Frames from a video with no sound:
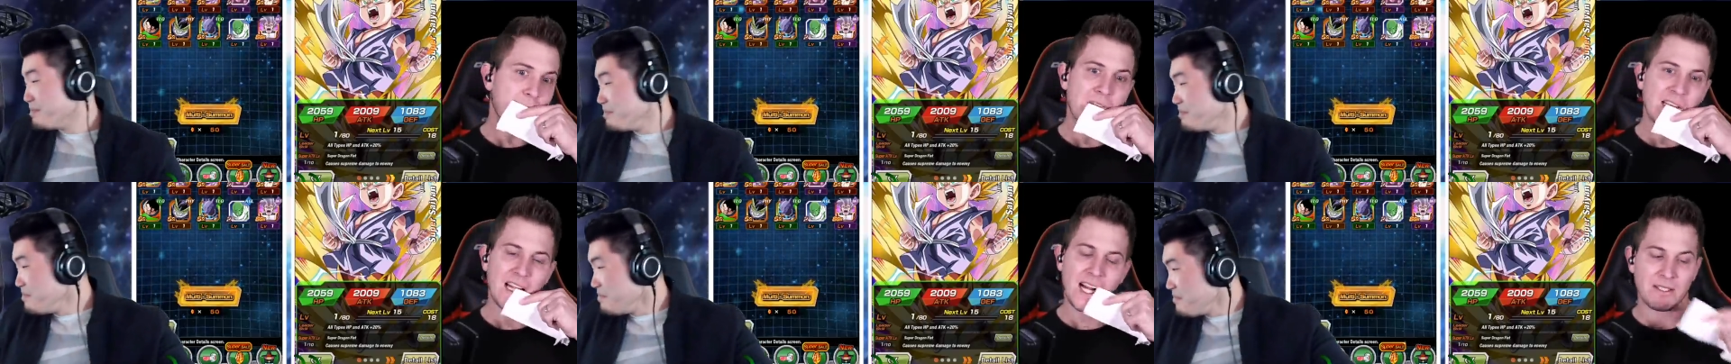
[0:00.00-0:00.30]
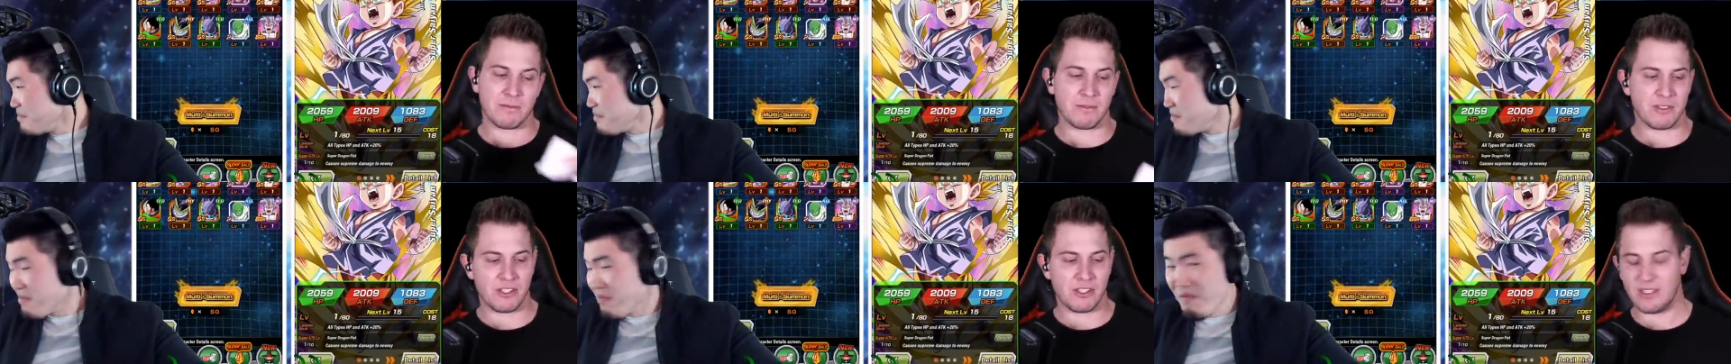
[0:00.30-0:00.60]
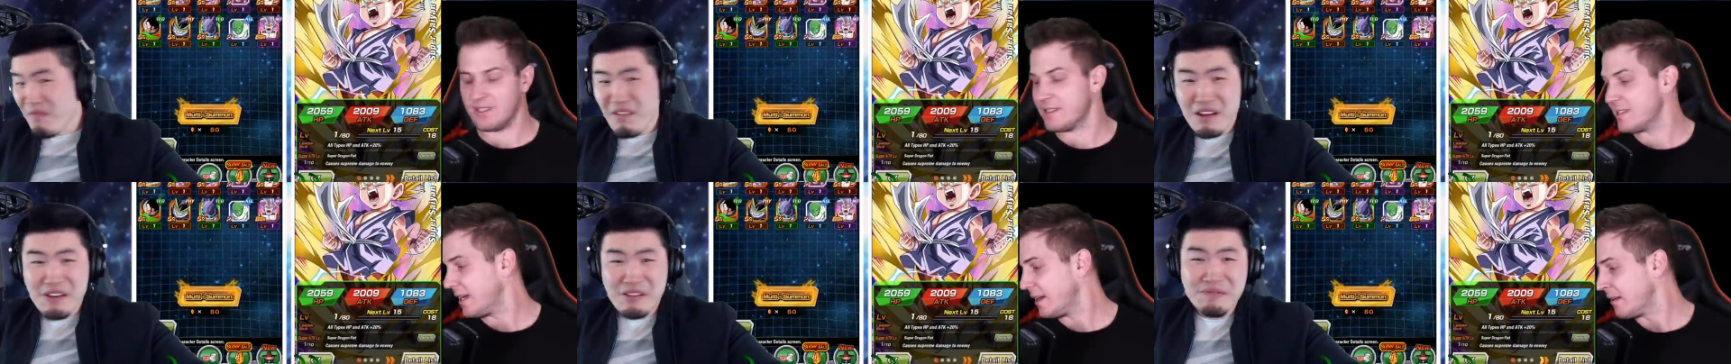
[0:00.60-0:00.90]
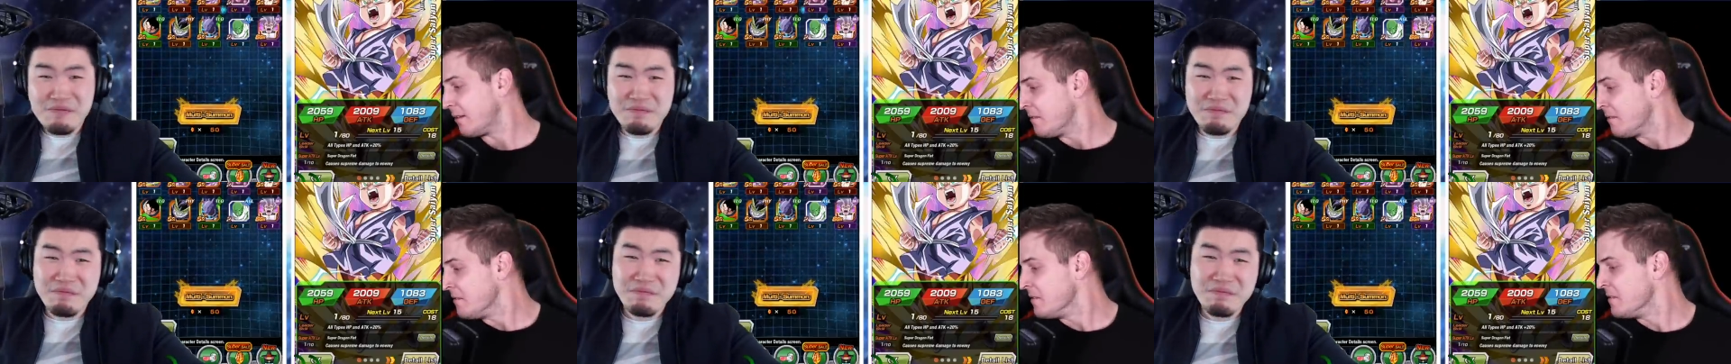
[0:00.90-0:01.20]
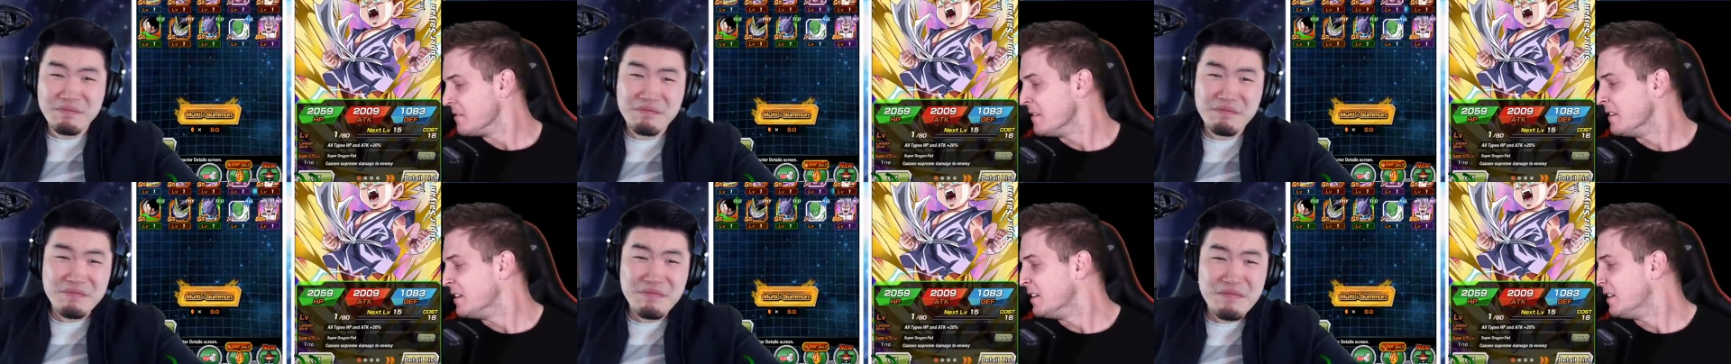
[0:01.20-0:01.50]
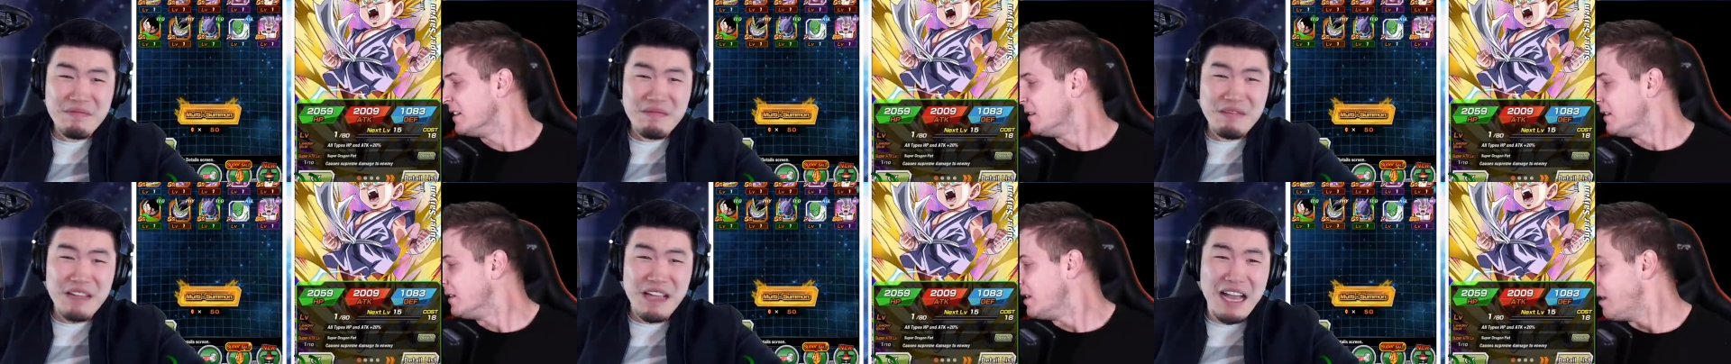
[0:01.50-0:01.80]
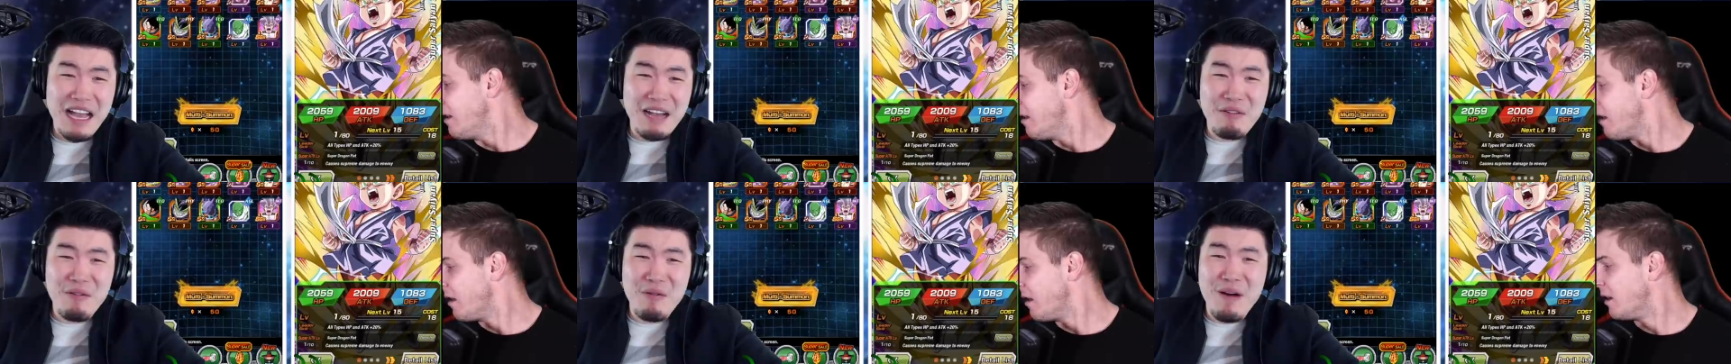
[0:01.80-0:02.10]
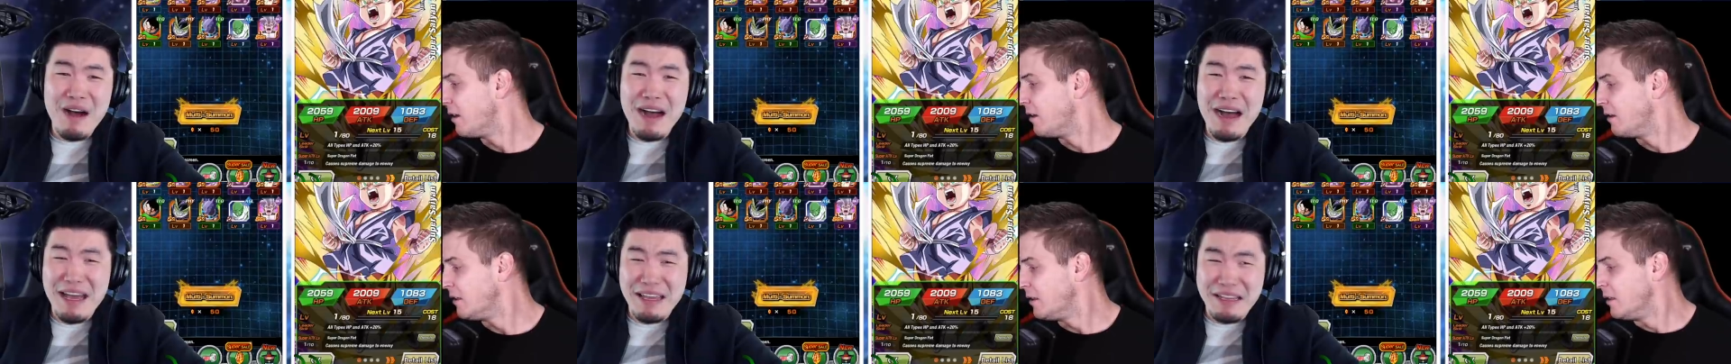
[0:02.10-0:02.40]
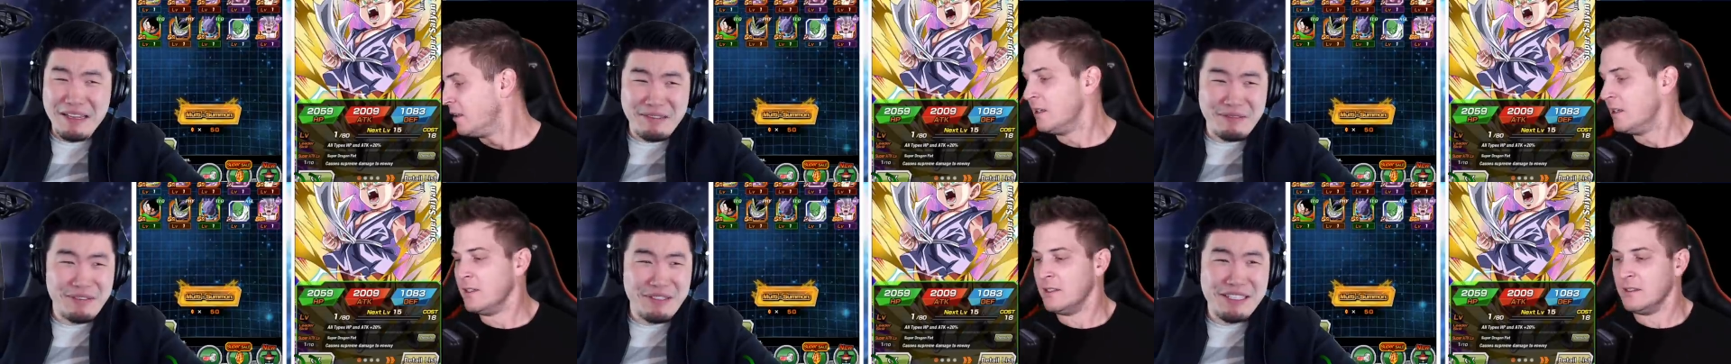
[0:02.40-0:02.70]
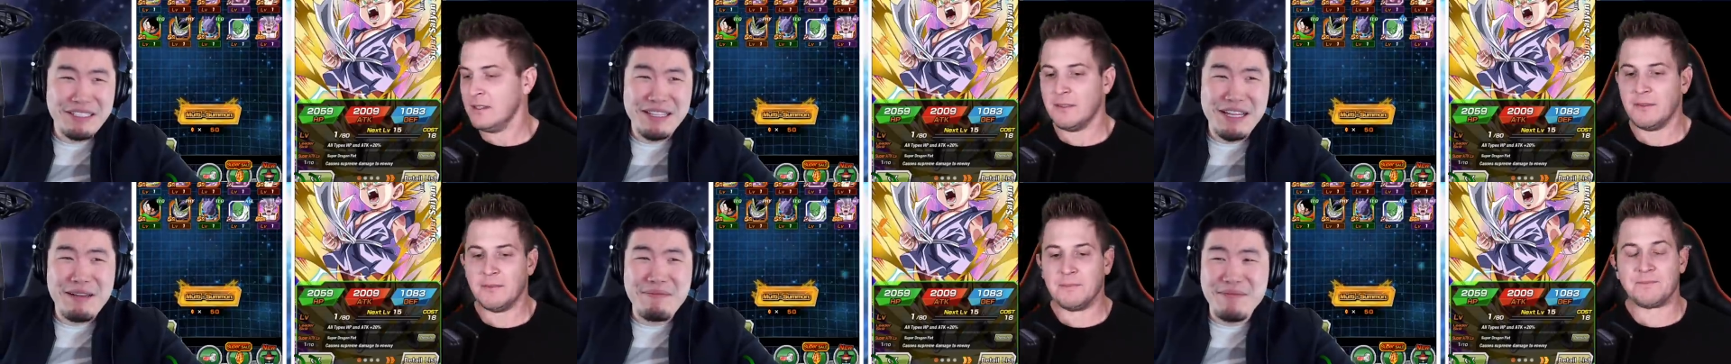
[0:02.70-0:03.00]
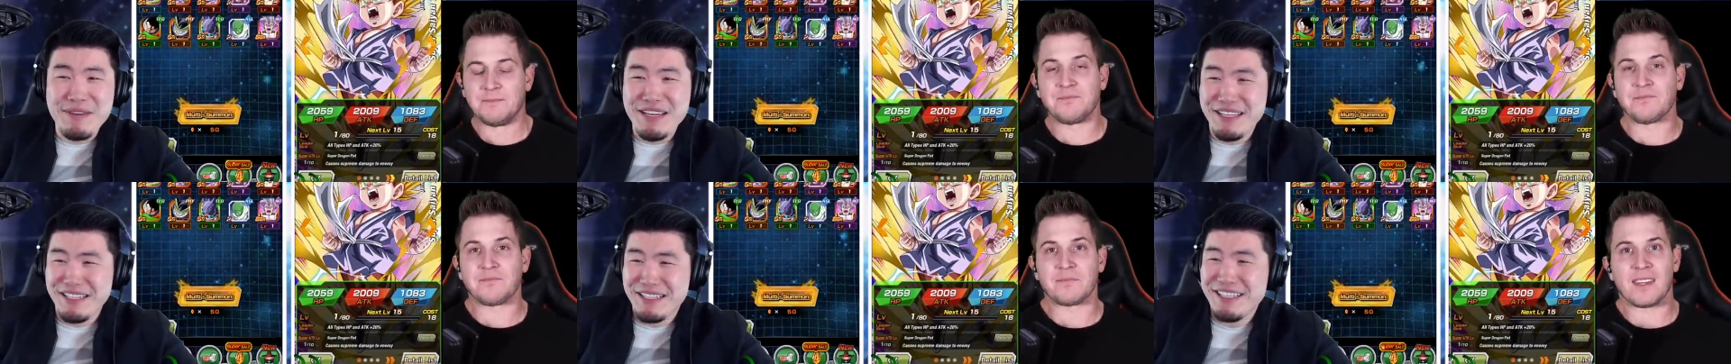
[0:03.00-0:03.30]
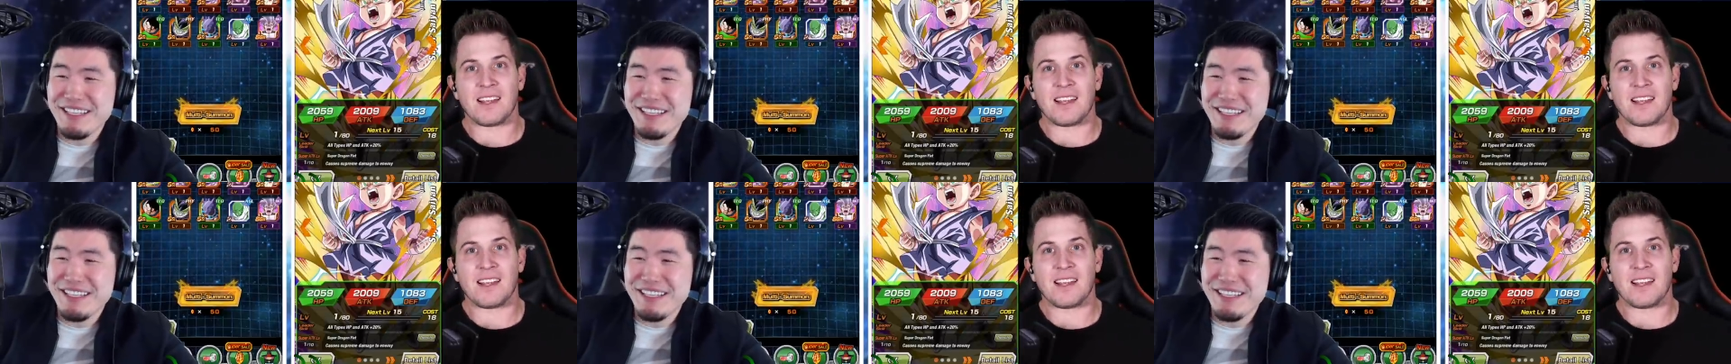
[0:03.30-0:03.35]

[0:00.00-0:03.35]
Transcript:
Speaker 1: That's what she said.
Speaker 2: Why? What does that mean?